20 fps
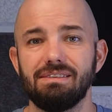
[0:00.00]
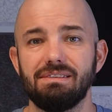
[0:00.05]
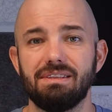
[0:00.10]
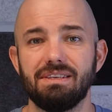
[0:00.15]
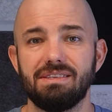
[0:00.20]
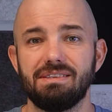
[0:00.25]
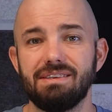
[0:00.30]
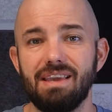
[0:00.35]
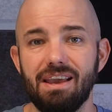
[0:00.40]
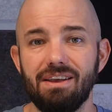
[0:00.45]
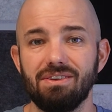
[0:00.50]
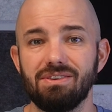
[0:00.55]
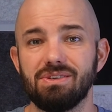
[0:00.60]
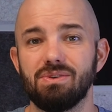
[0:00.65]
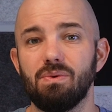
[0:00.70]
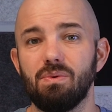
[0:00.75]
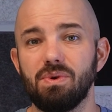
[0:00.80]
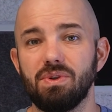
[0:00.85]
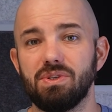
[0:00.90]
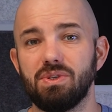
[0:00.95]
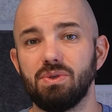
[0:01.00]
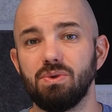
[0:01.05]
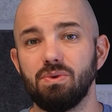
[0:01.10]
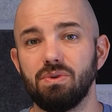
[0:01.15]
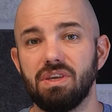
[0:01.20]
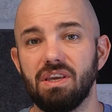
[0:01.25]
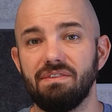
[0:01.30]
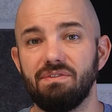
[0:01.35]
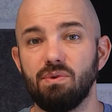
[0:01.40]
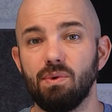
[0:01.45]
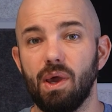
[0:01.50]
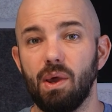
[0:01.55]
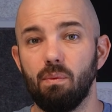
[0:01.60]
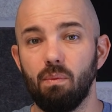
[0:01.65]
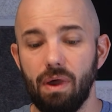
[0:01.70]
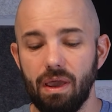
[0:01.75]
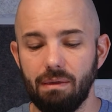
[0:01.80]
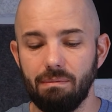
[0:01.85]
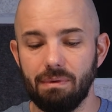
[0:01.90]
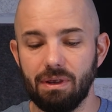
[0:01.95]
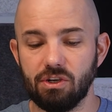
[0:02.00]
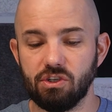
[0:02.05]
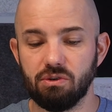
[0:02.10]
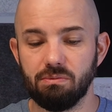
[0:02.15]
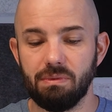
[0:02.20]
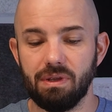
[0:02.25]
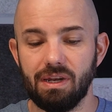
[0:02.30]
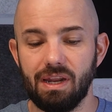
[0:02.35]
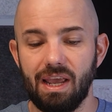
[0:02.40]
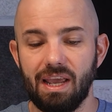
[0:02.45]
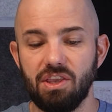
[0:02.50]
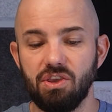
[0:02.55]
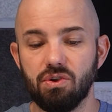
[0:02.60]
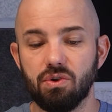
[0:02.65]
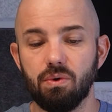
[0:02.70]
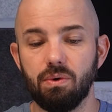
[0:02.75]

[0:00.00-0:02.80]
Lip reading: The scale is going to give you a weight measurement and you're